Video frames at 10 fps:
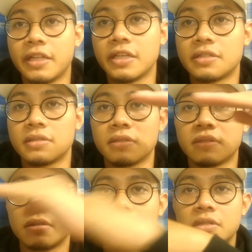this.
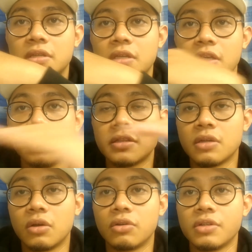It is
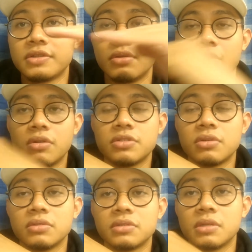a
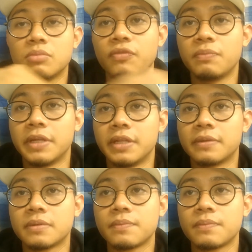horizontal movement.